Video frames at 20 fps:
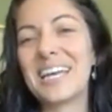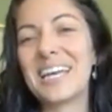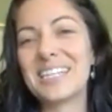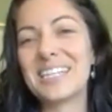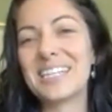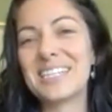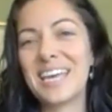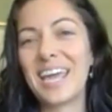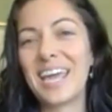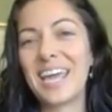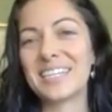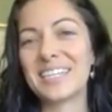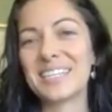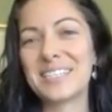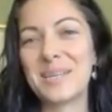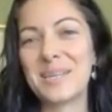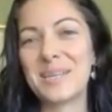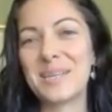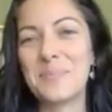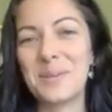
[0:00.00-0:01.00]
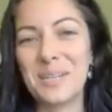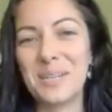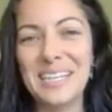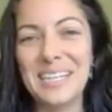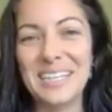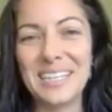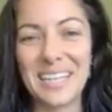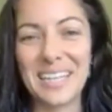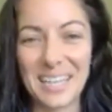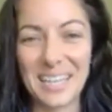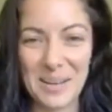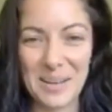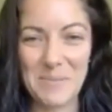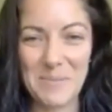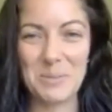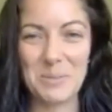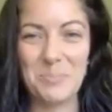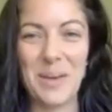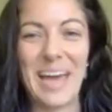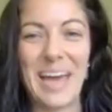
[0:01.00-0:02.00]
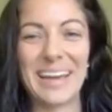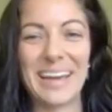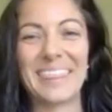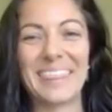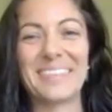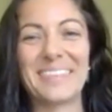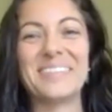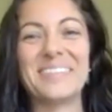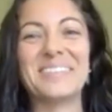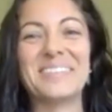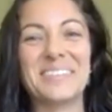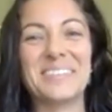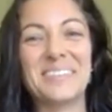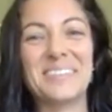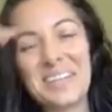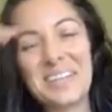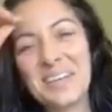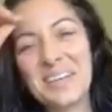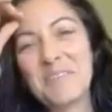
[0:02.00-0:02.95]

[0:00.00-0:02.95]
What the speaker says: that second summer heat that comes back through and